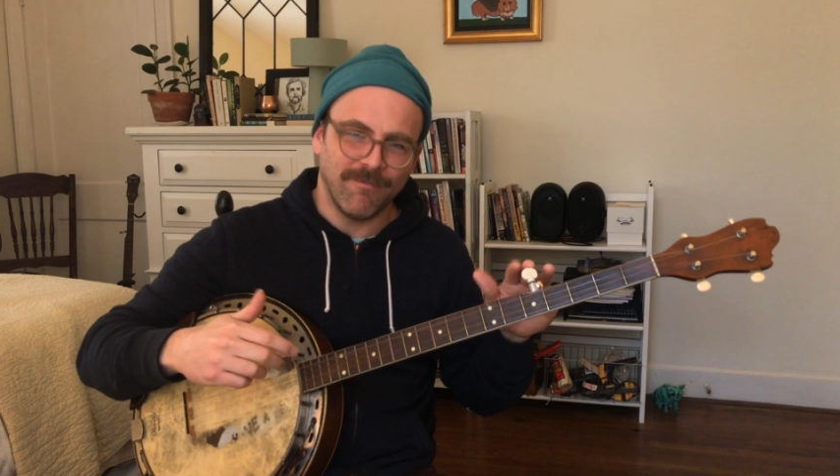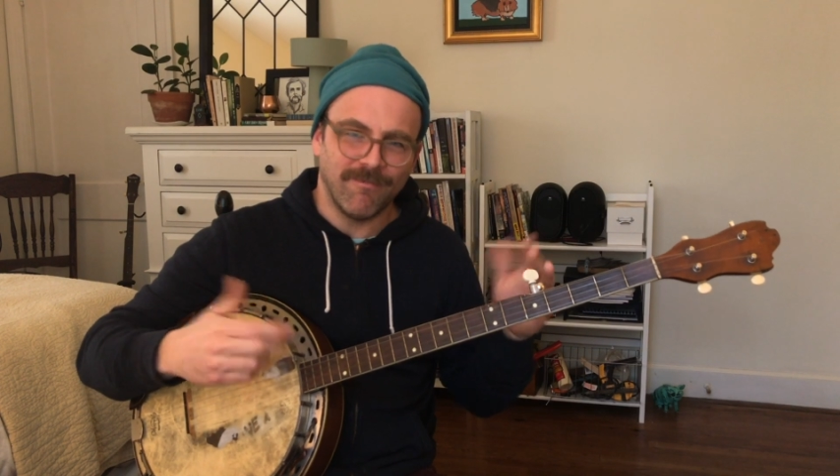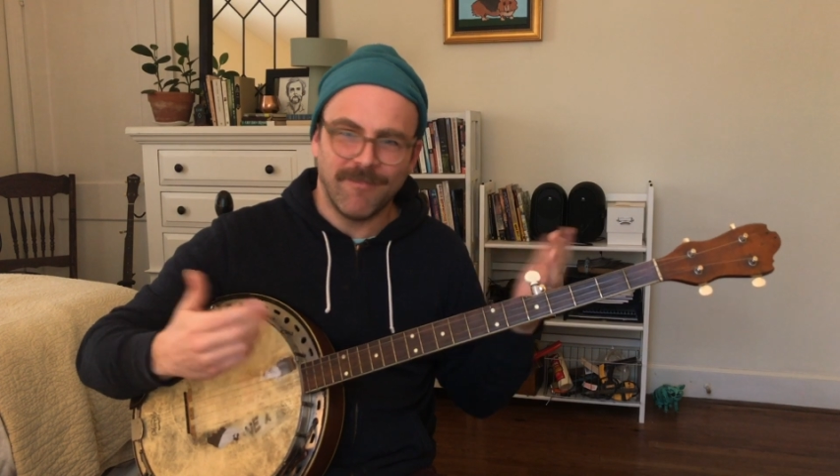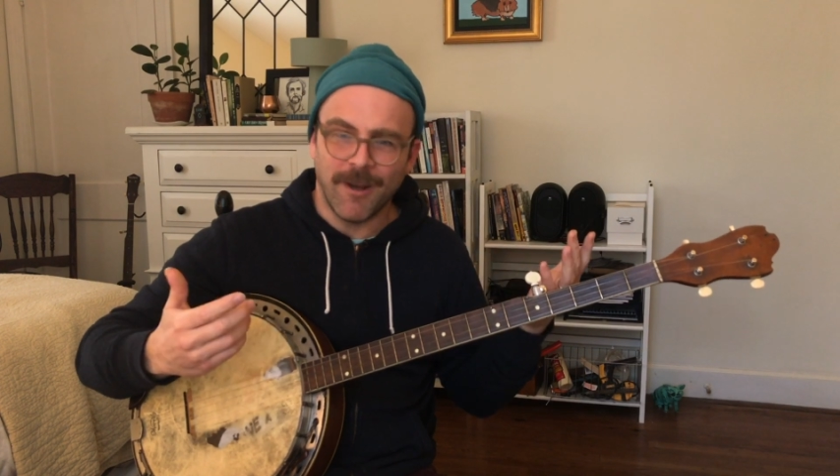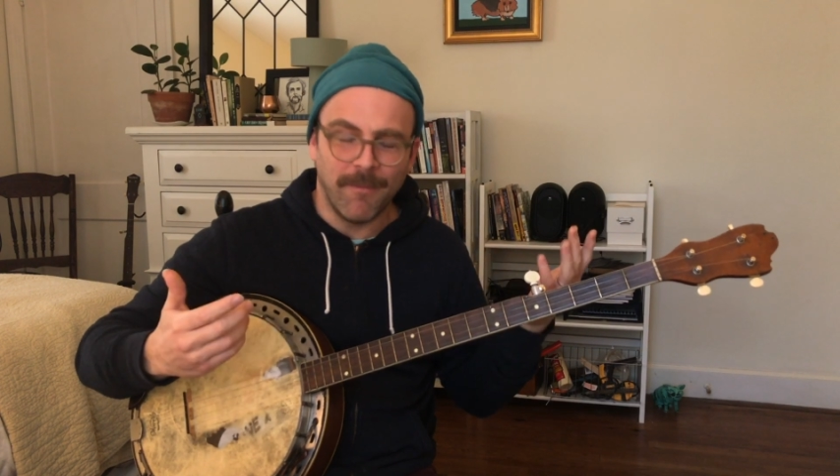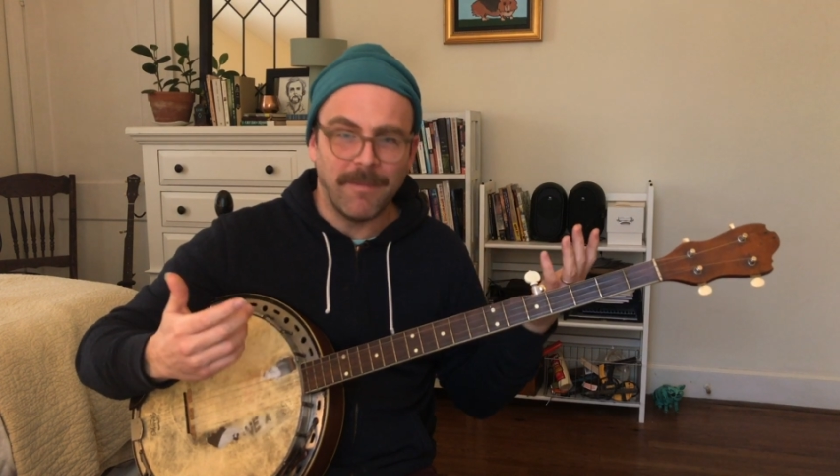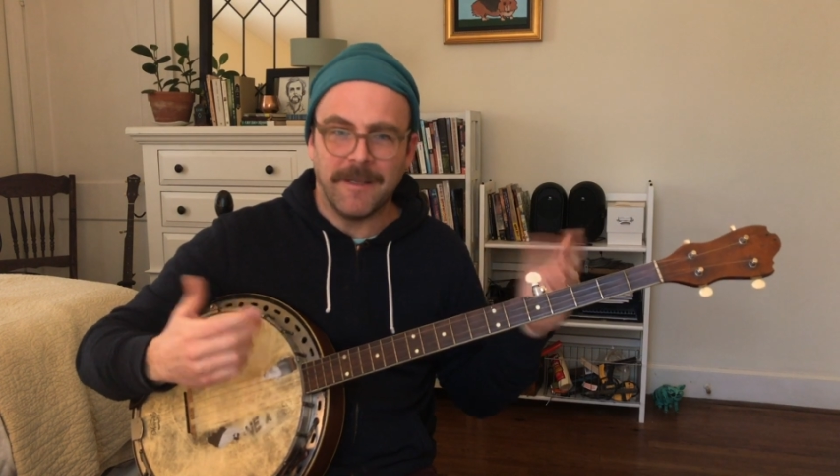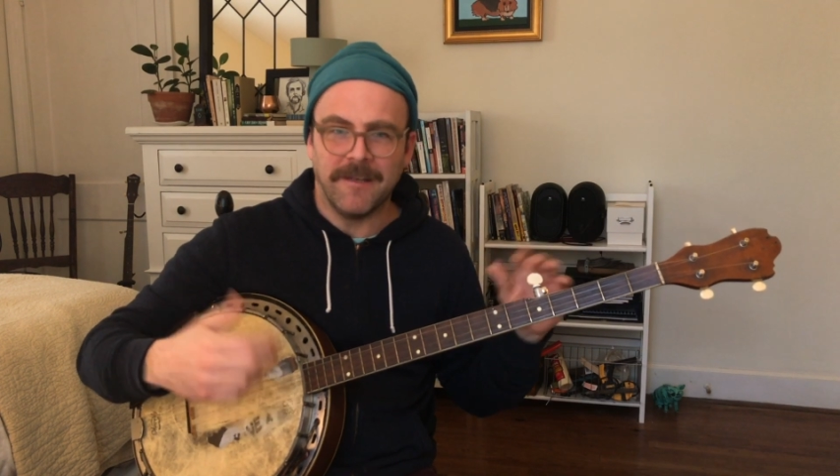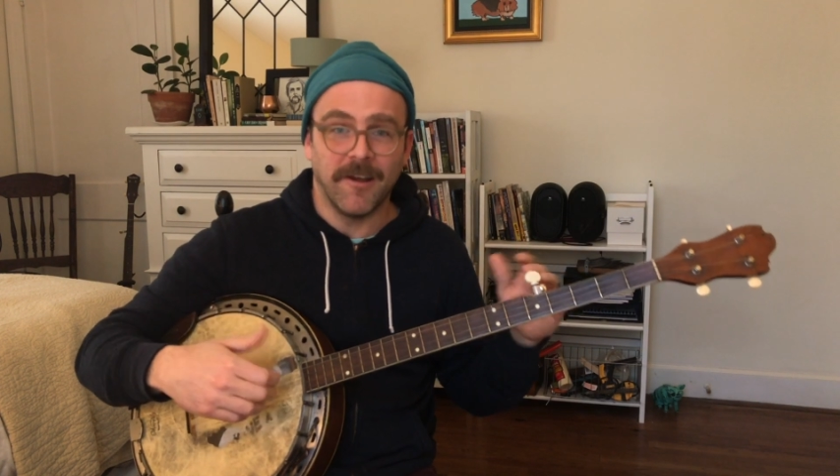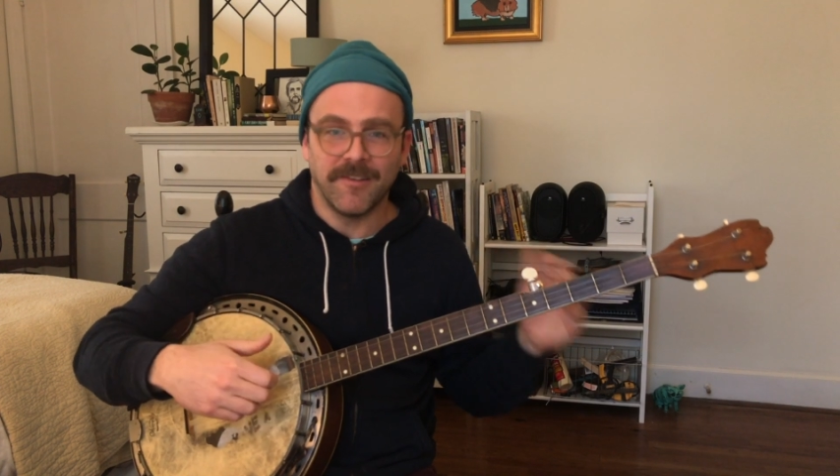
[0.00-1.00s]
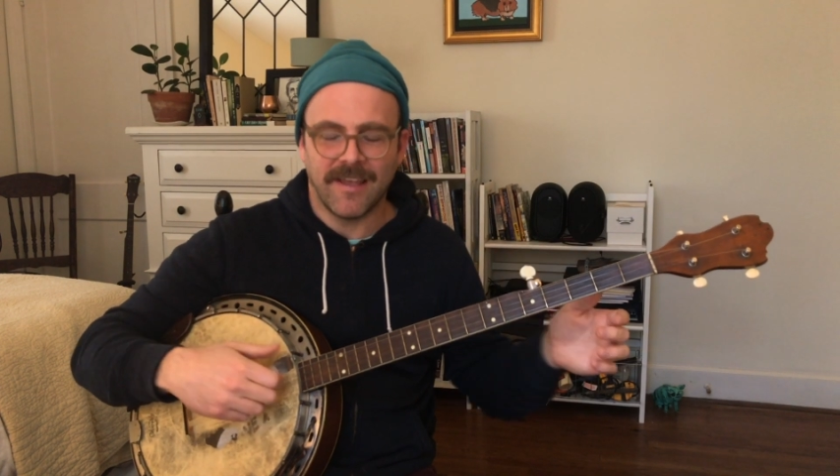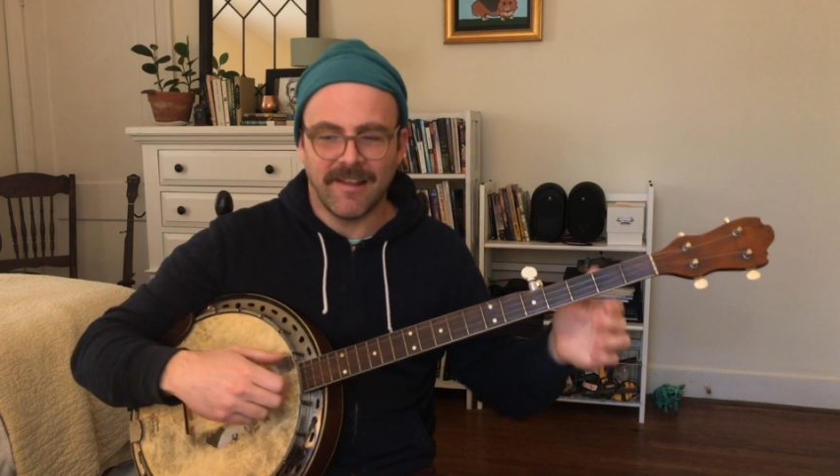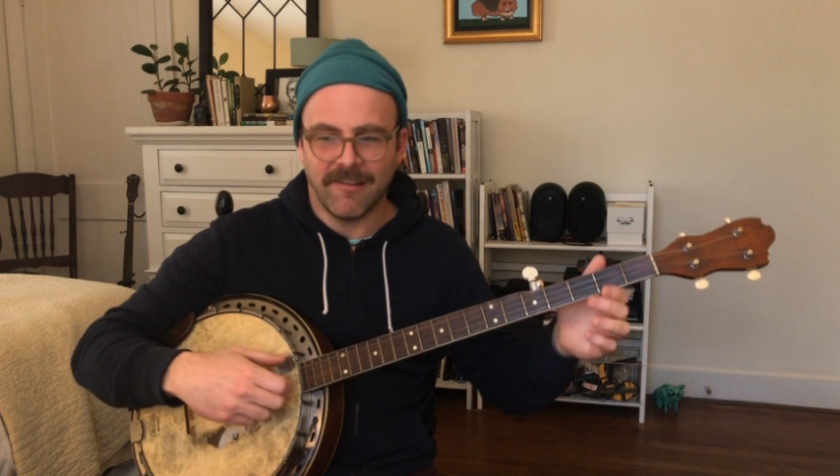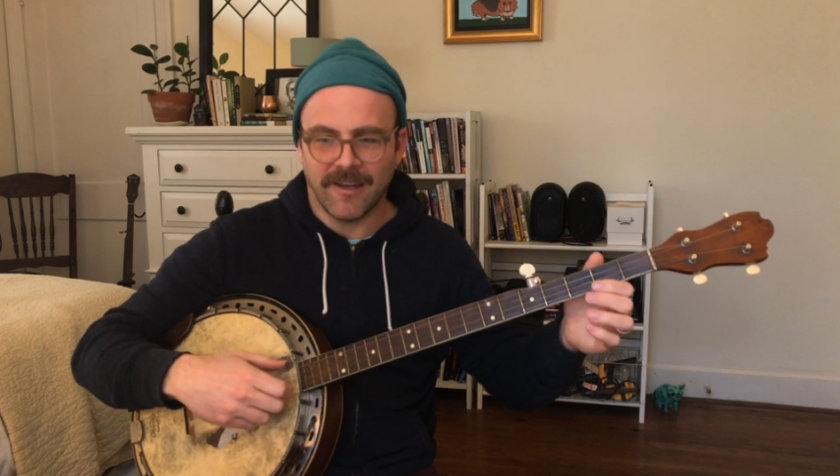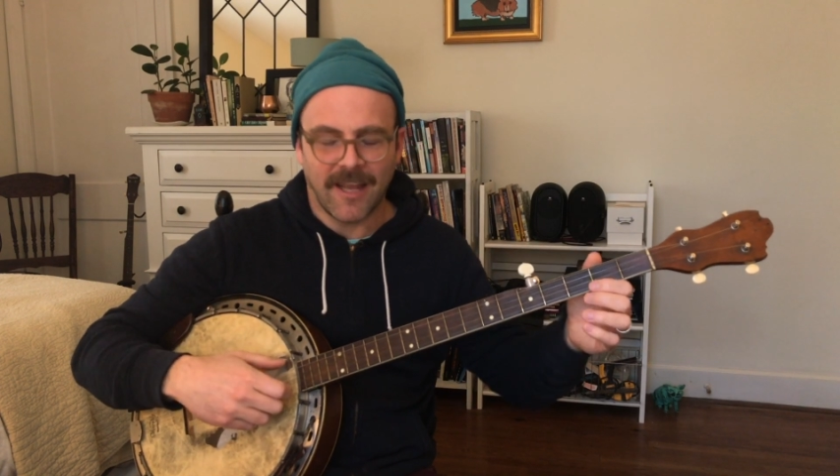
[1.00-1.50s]
maybe he does that
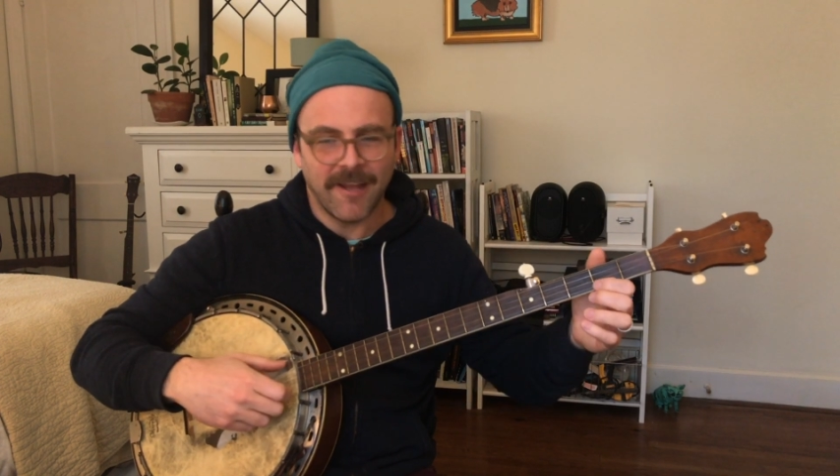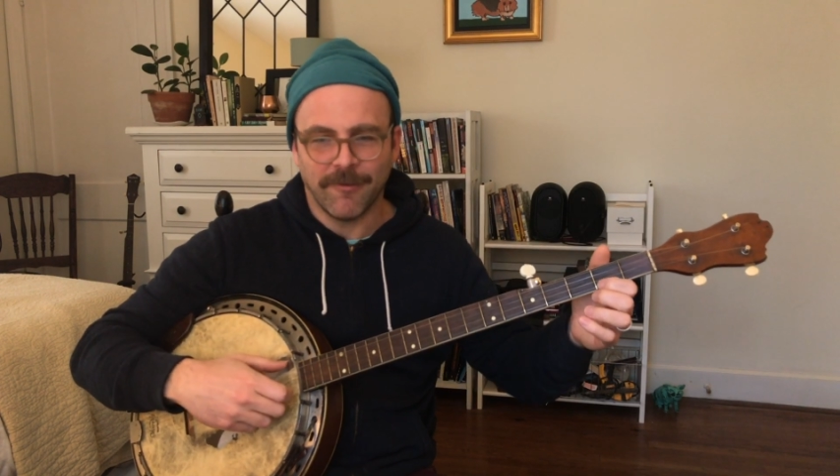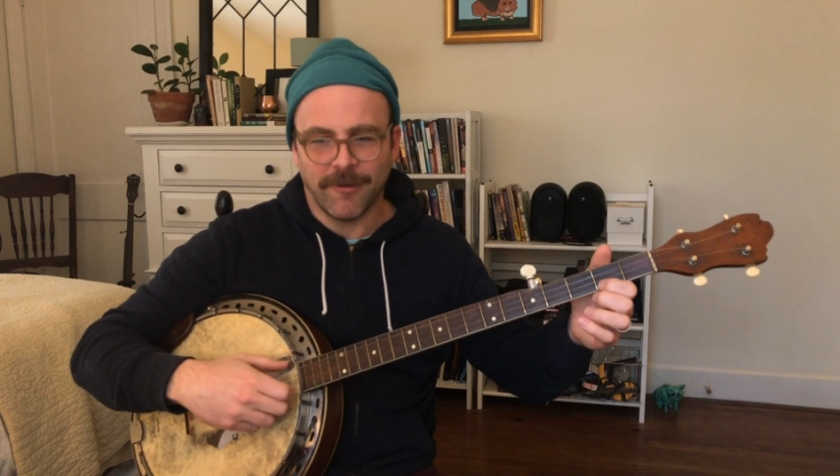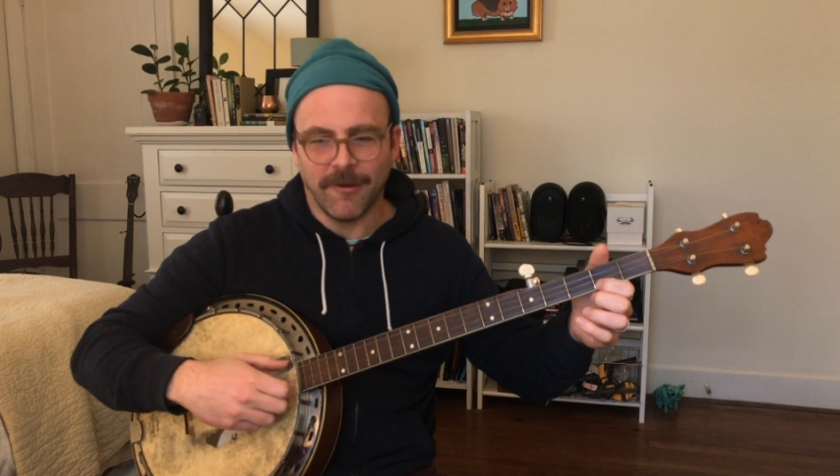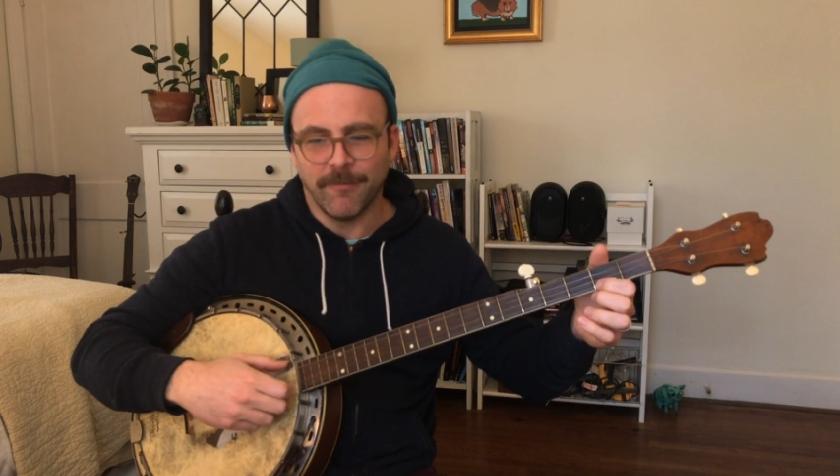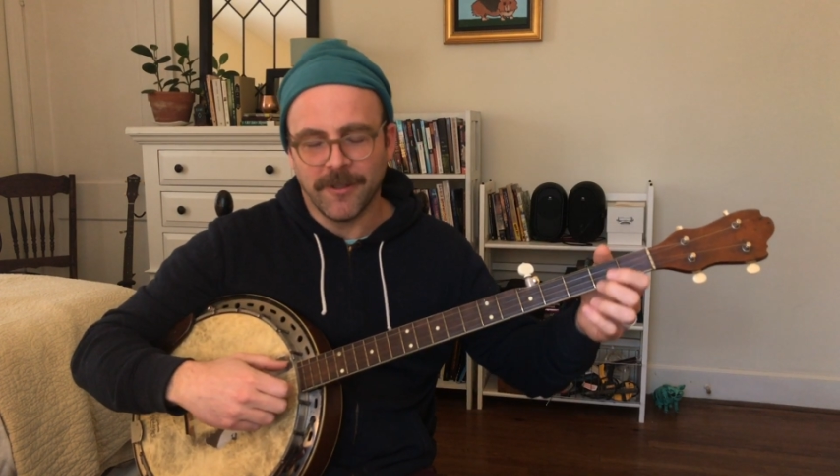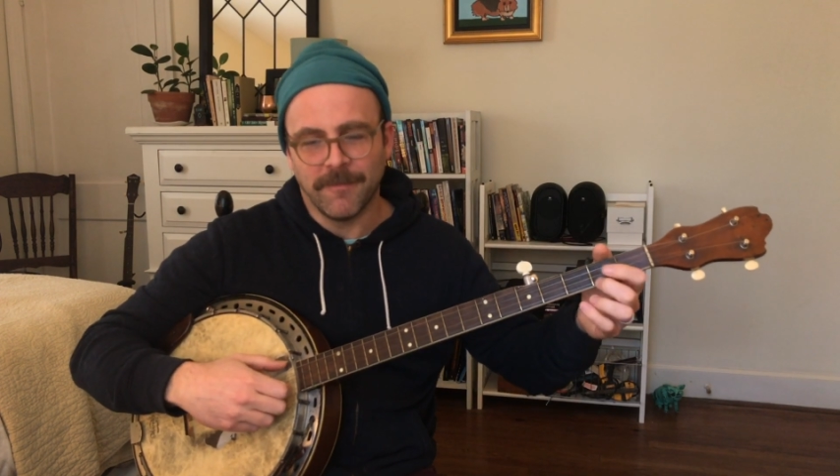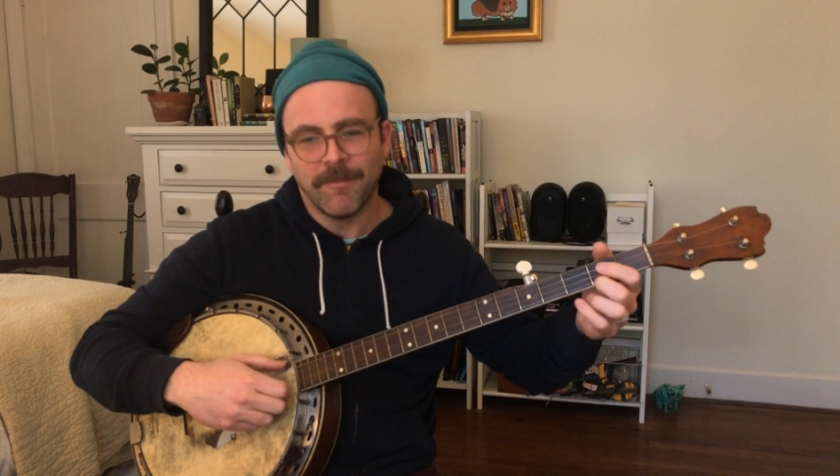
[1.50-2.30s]
lick, I don't know, but